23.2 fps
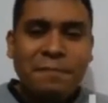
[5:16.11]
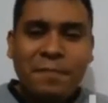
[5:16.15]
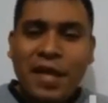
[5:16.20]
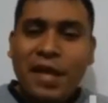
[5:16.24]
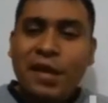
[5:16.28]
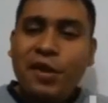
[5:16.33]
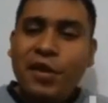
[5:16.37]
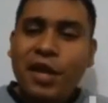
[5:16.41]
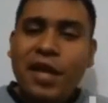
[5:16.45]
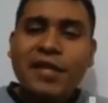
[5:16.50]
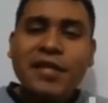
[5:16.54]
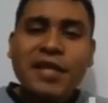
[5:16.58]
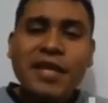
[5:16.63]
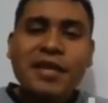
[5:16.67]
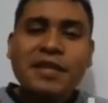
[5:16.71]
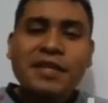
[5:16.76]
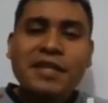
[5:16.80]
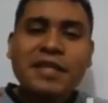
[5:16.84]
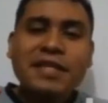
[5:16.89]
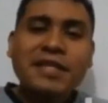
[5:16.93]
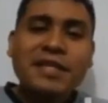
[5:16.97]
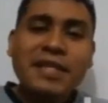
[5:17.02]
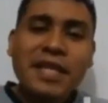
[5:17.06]
I'm gonna take
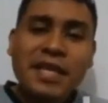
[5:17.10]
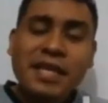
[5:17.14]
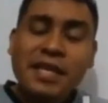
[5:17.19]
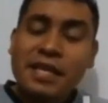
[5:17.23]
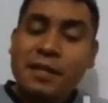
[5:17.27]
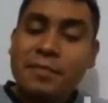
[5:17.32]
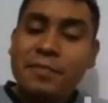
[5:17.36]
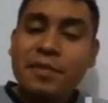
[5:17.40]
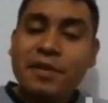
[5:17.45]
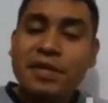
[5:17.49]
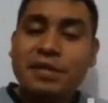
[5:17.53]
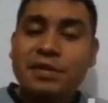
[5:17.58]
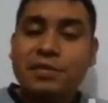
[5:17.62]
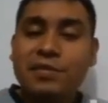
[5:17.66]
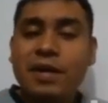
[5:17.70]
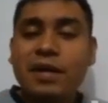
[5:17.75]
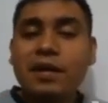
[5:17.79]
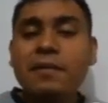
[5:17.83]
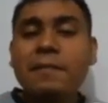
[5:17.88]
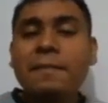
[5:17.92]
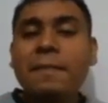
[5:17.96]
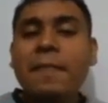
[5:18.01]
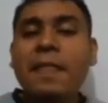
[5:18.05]
this nail clipper as
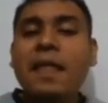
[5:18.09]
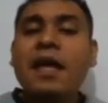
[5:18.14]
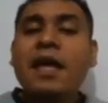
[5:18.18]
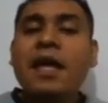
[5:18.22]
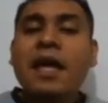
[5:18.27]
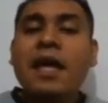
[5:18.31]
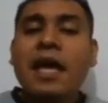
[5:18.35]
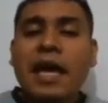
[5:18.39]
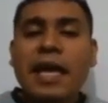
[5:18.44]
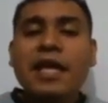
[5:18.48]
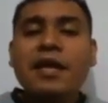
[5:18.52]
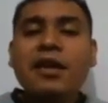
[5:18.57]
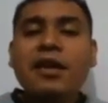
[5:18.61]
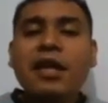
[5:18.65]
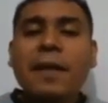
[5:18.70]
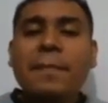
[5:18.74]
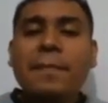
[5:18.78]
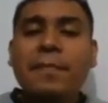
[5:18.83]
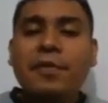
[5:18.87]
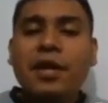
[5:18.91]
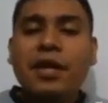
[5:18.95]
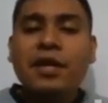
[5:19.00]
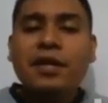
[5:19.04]
well and I'm gonna
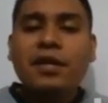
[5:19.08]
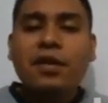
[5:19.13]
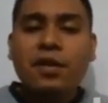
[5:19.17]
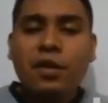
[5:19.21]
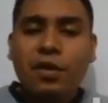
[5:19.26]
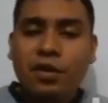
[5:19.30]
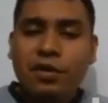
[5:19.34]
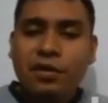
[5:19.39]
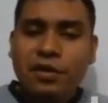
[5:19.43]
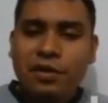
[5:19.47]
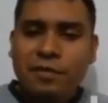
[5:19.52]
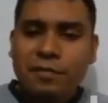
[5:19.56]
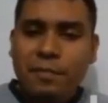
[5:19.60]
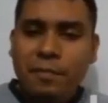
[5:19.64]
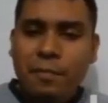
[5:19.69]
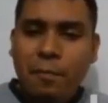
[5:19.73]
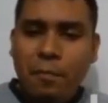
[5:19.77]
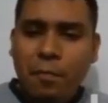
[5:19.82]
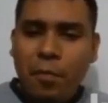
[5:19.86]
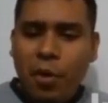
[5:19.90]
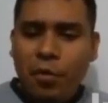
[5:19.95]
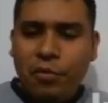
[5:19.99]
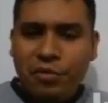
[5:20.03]
put it on
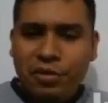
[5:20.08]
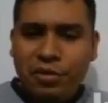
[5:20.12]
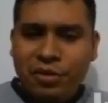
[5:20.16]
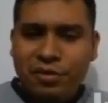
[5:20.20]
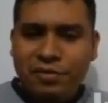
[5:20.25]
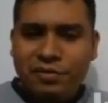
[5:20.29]
both.